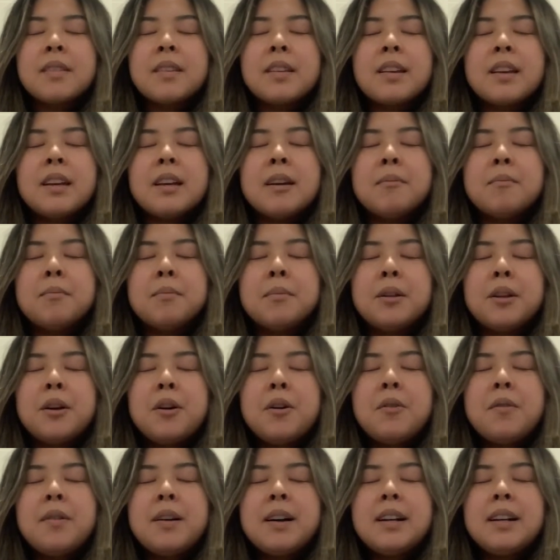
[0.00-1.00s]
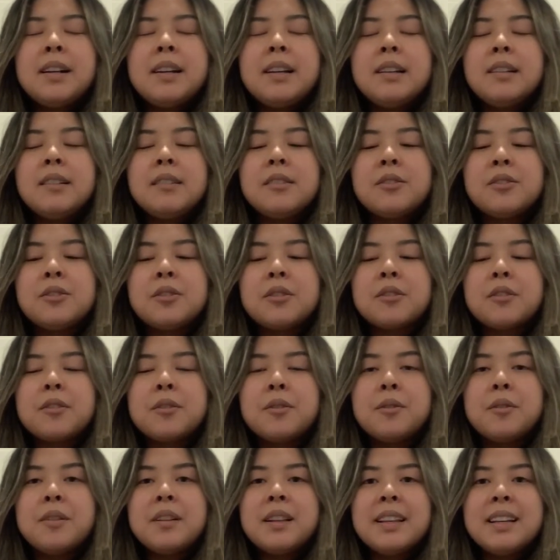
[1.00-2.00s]
and blow on it to
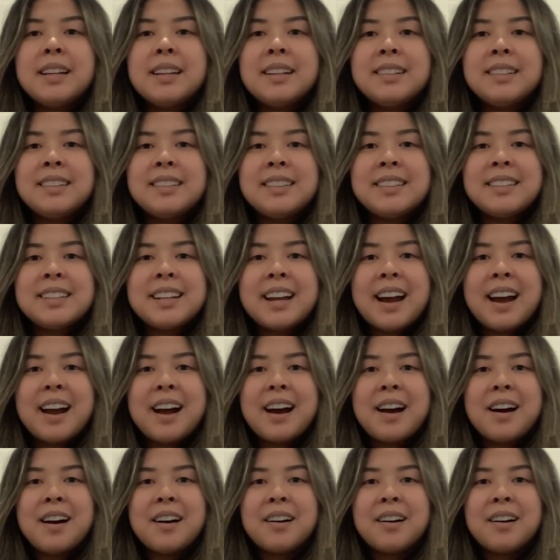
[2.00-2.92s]
cool it down.